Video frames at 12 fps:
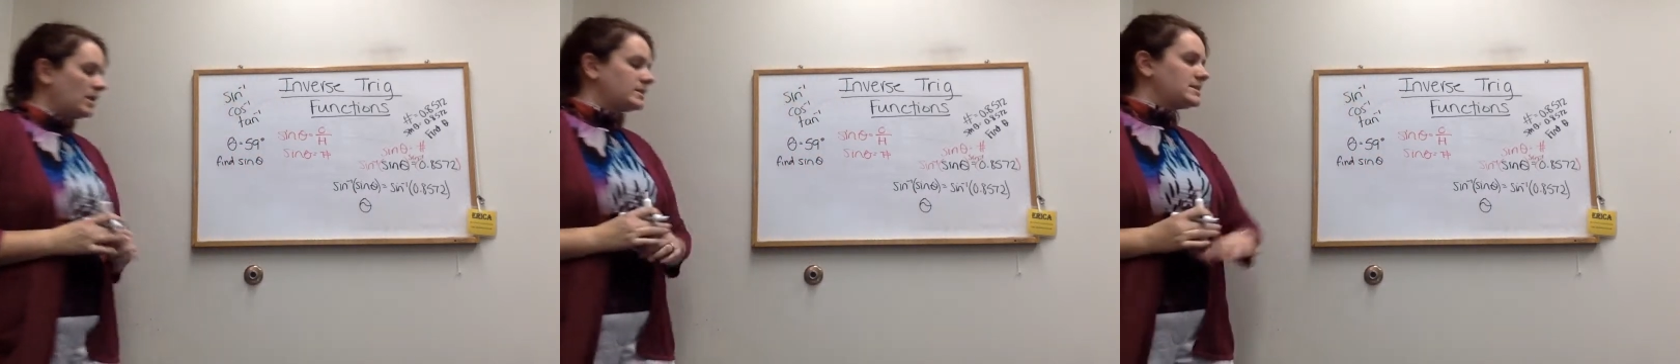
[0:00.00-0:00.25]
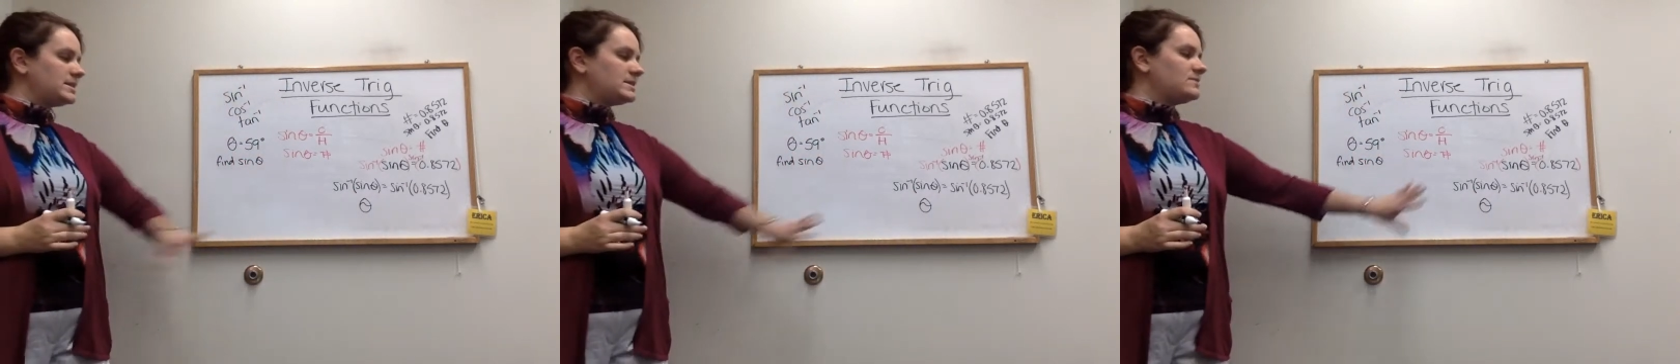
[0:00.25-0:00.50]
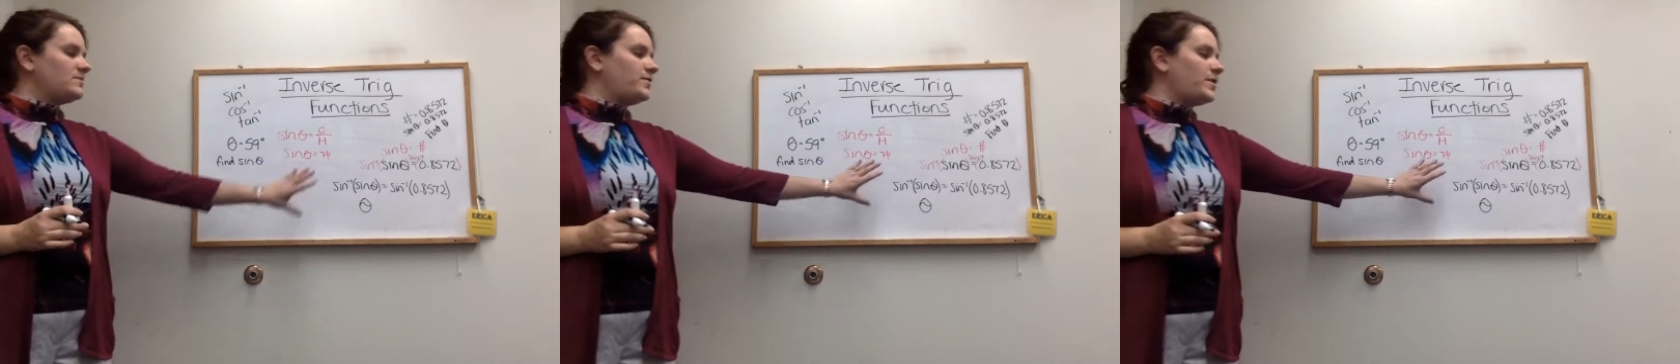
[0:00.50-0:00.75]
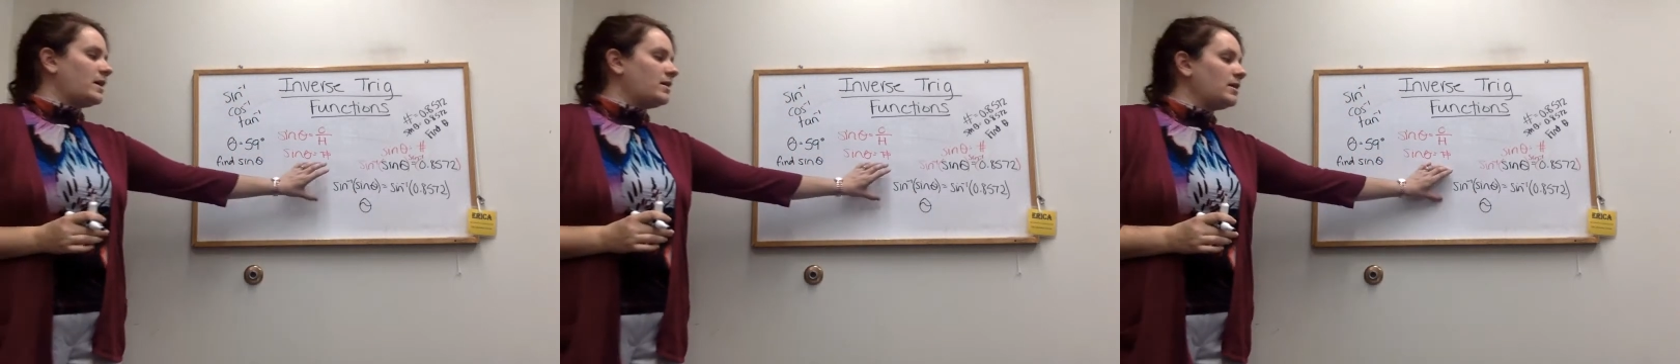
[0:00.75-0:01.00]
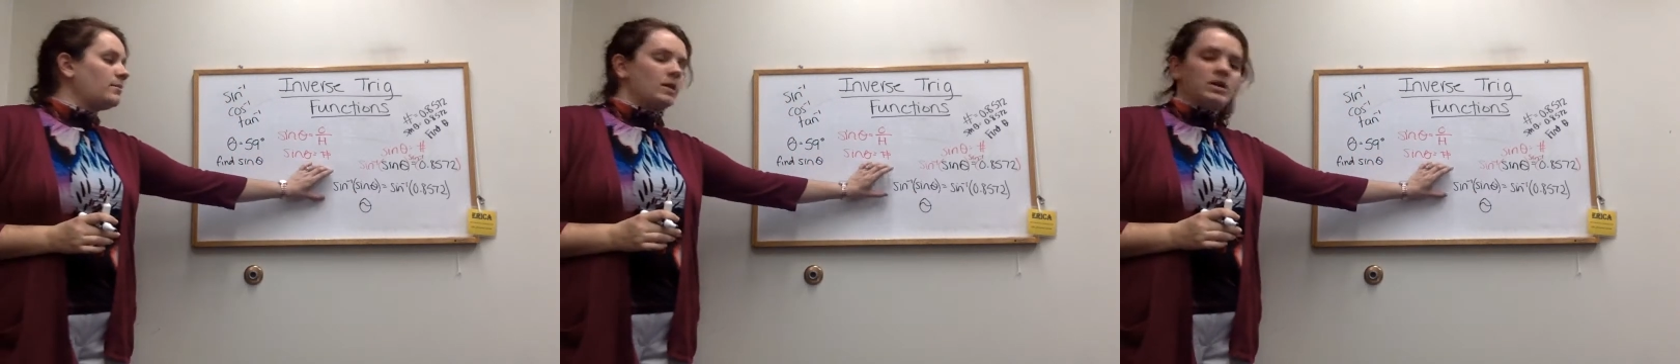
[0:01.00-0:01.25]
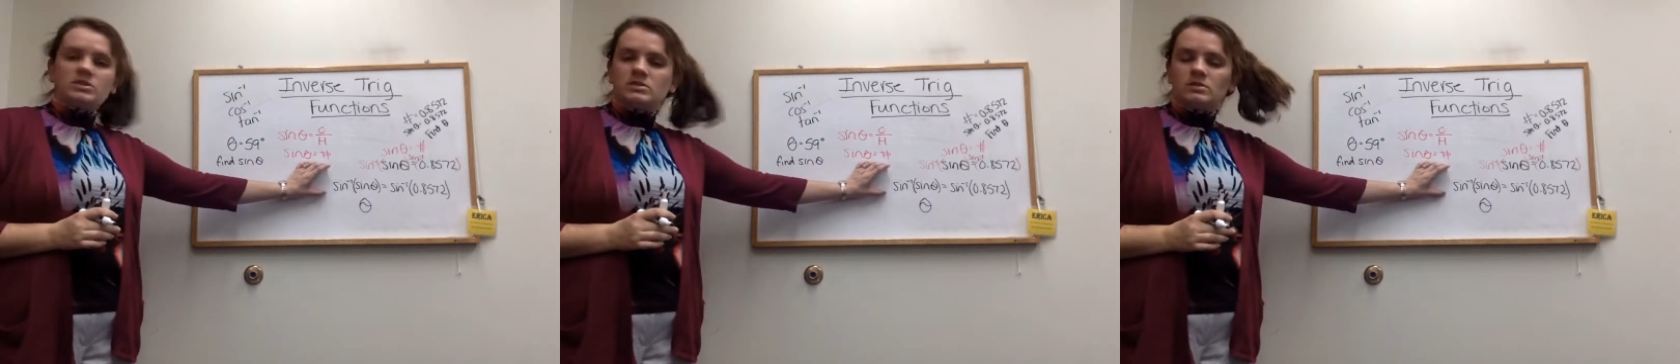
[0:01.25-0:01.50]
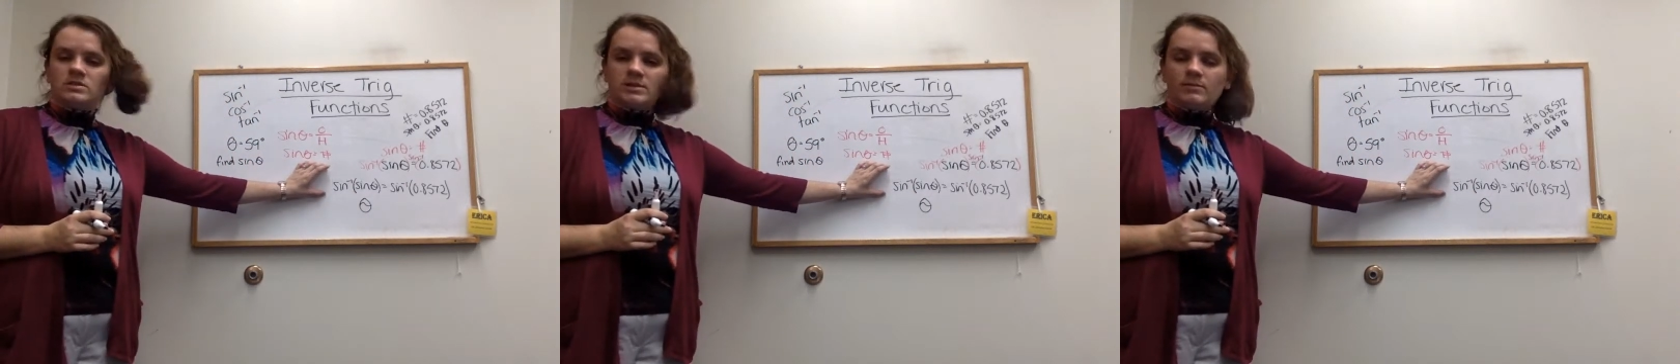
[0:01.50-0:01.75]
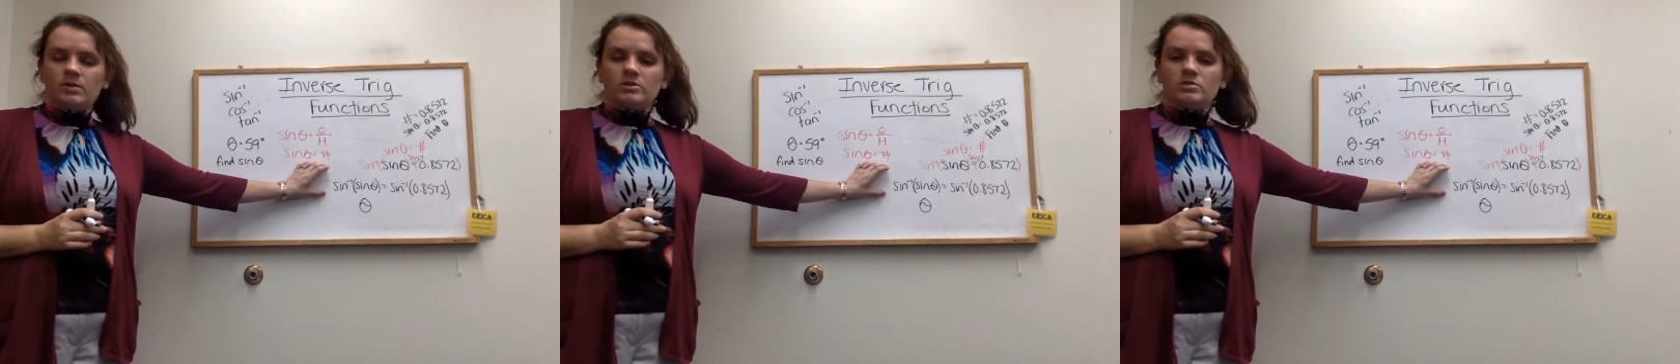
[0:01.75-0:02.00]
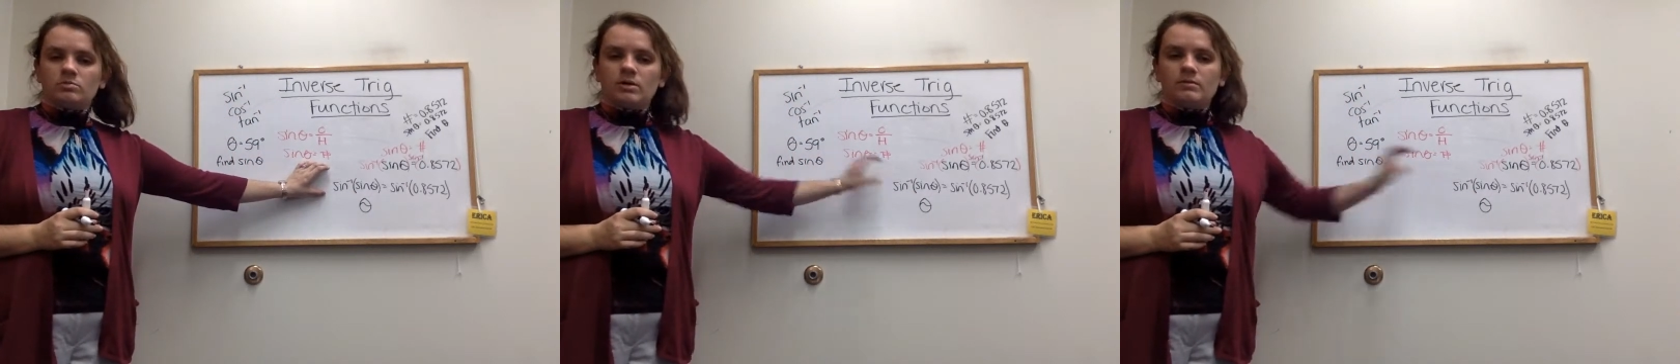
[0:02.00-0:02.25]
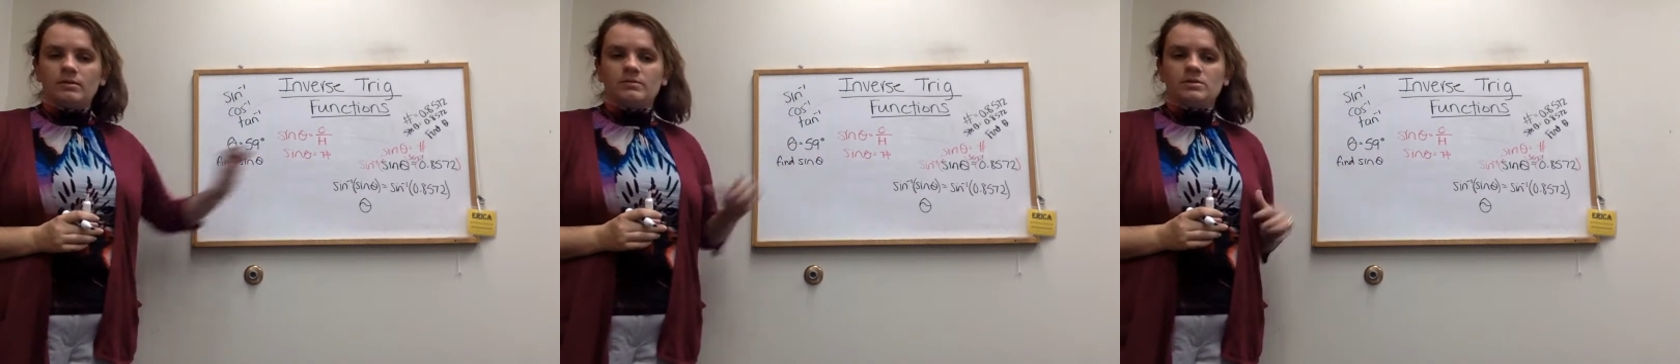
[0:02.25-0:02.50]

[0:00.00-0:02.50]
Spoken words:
This is very much so similar to what we